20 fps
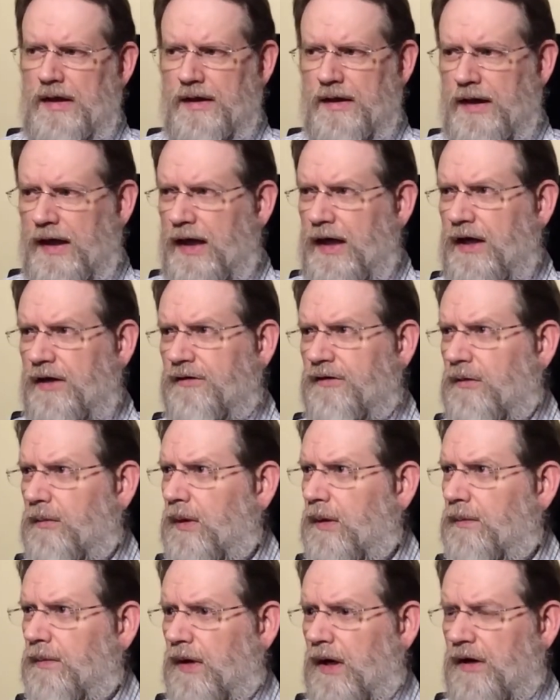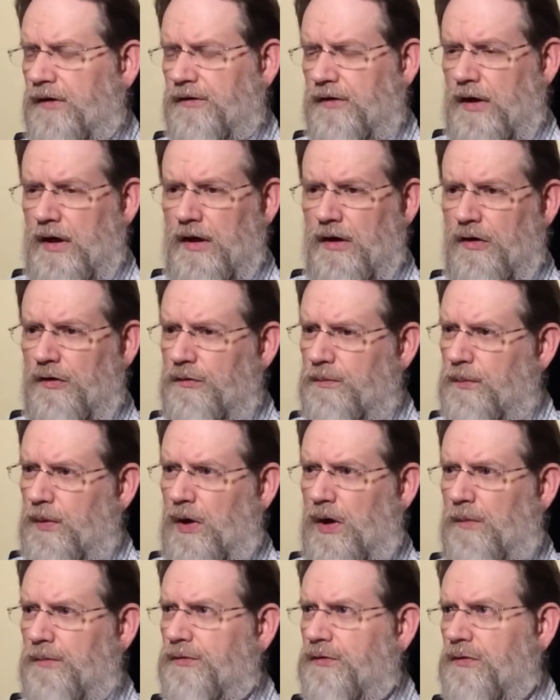That gets to be pricey, and those
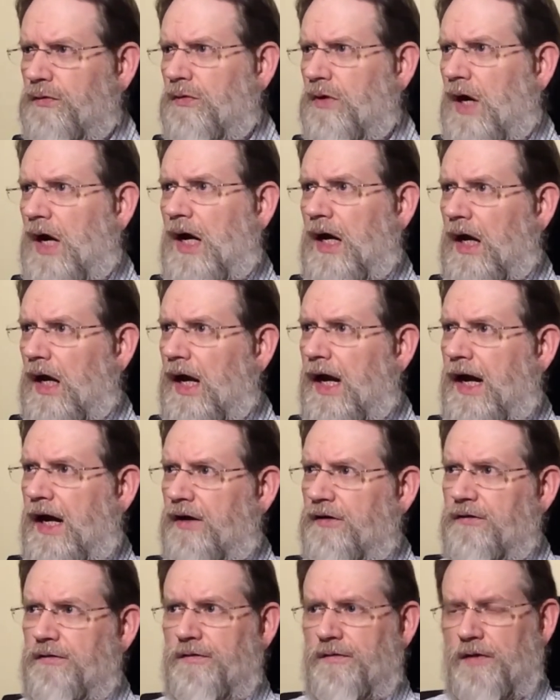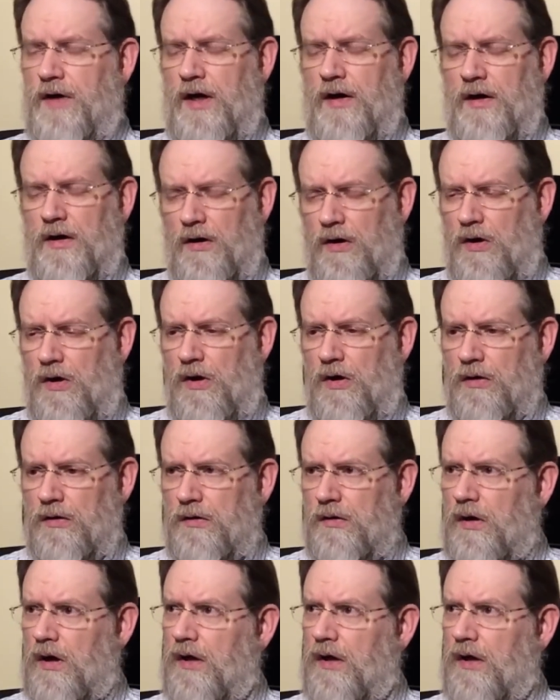bulbs do not last very long.